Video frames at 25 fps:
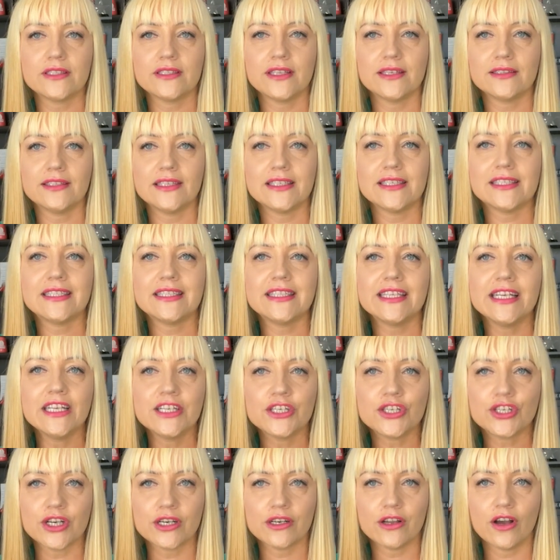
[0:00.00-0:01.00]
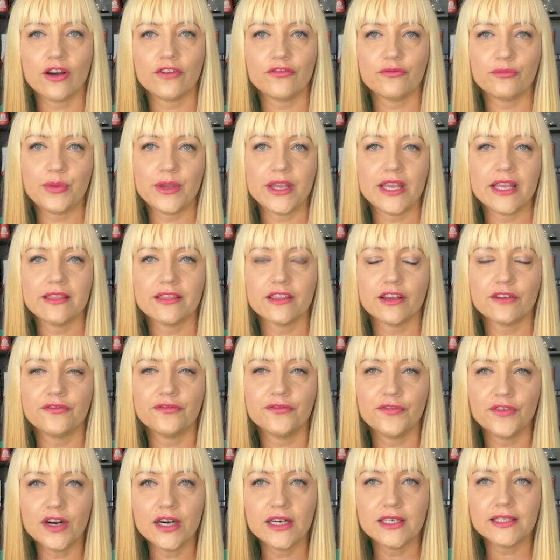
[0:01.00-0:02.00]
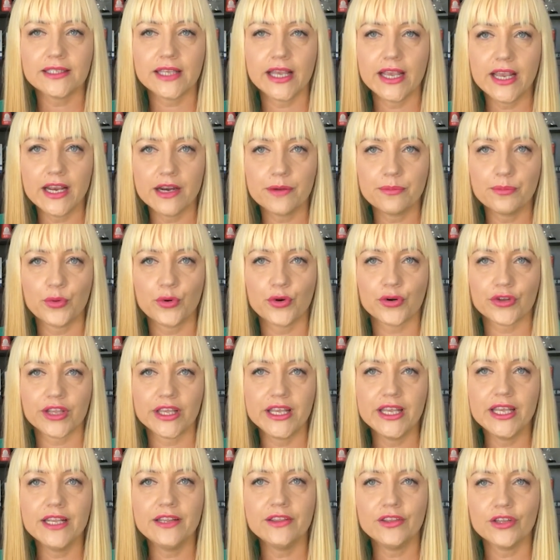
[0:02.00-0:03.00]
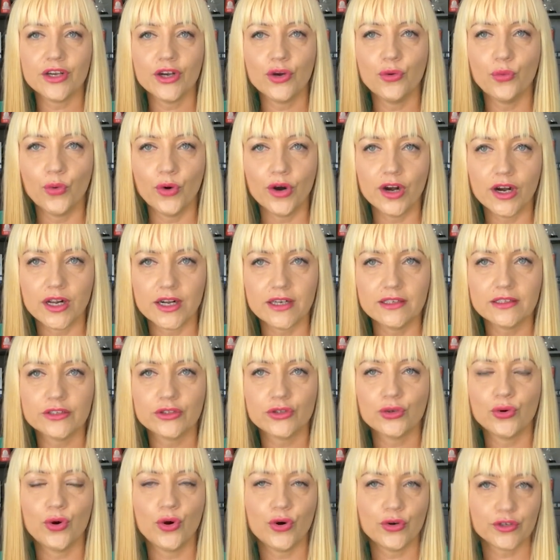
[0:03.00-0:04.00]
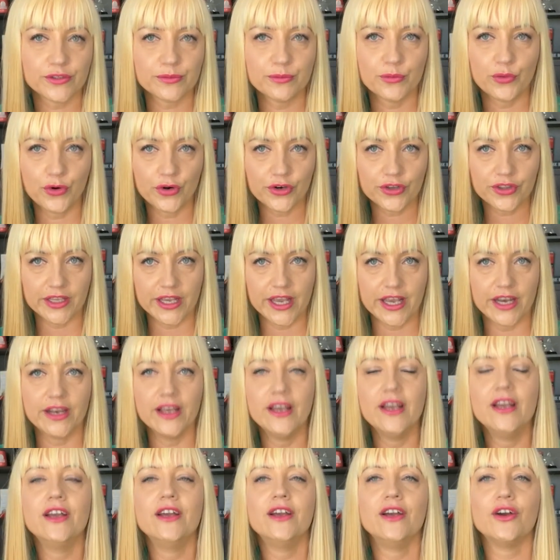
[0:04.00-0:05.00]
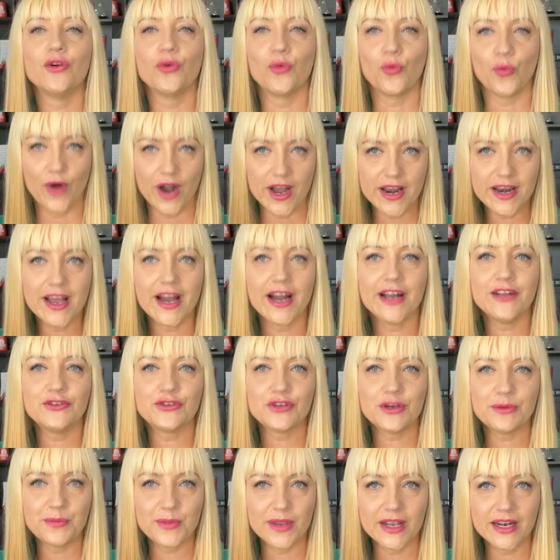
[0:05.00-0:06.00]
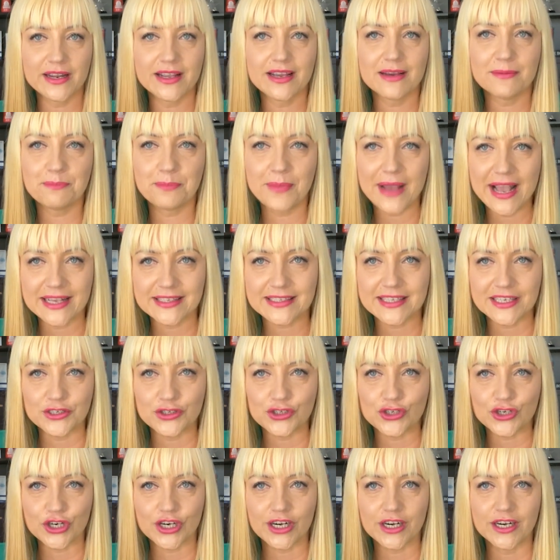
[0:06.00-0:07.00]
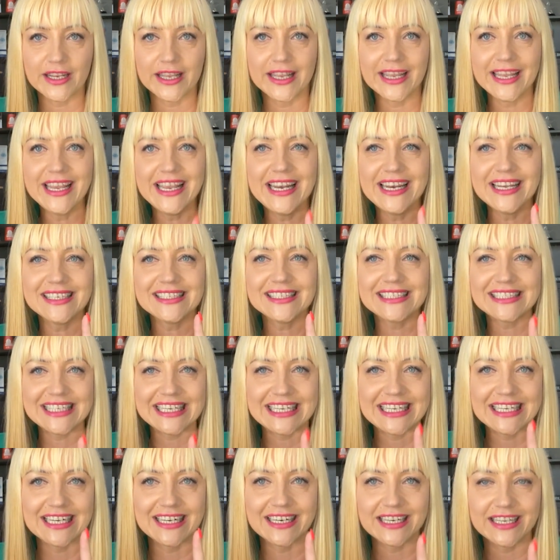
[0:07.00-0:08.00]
the distinction of being the first airport in the world to host more than 100 million passengers in a single